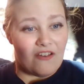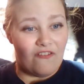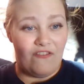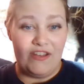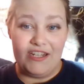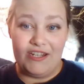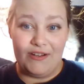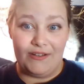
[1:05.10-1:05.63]

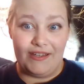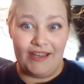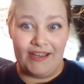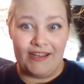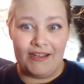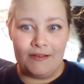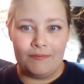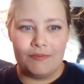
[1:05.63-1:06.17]
Video
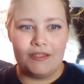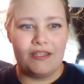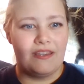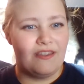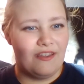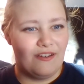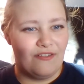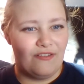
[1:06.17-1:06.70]
games.
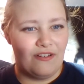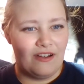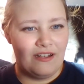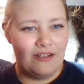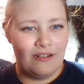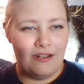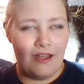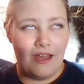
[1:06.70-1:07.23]
They're
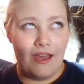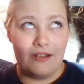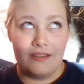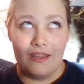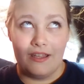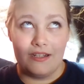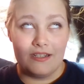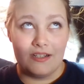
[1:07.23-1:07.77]
fun, and
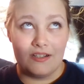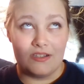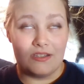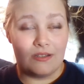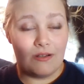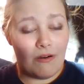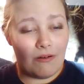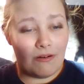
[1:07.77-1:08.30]
they tell
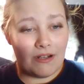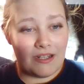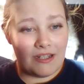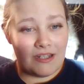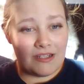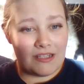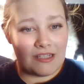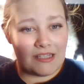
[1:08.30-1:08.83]

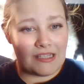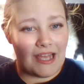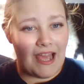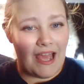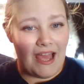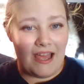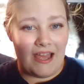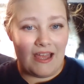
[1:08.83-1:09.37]
stories,
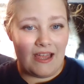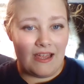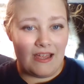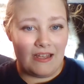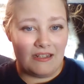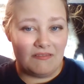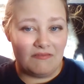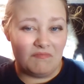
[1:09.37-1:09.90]

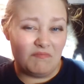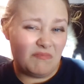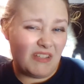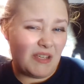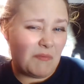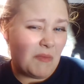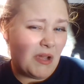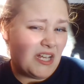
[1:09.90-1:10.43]
and
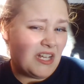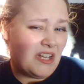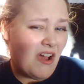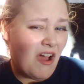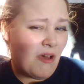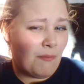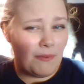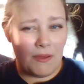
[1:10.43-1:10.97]
they might
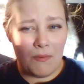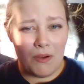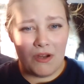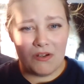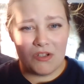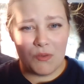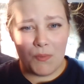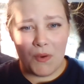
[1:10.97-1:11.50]
not be what
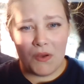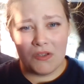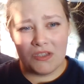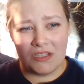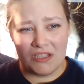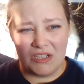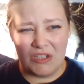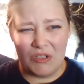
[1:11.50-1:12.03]
you're supposed
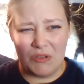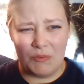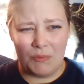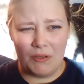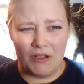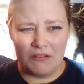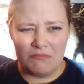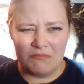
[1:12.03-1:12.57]
to do,
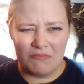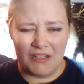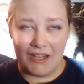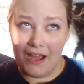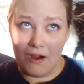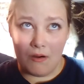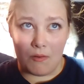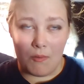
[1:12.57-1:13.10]
but an
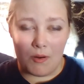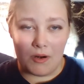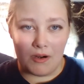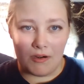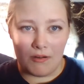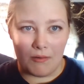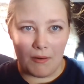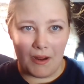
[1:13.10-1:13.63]
hour won't
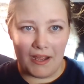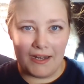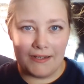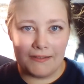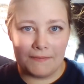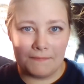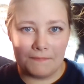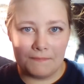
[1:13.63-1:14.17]
hurt, right?
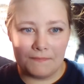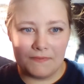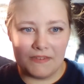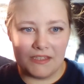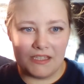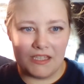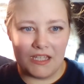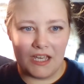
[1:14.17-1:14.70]

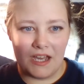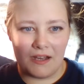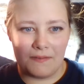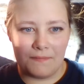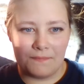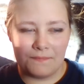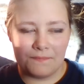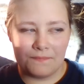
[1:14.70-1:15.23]
Yeah.
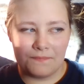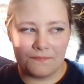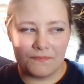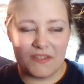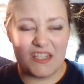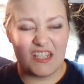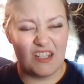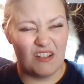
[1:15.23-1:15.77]

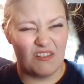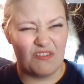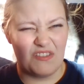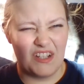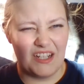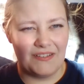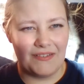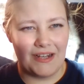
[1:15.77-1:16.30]
See you in
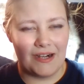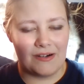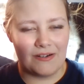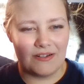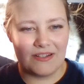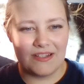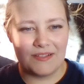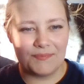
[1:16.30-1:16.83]
5
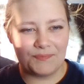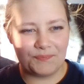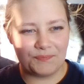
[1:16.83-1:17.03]
hours.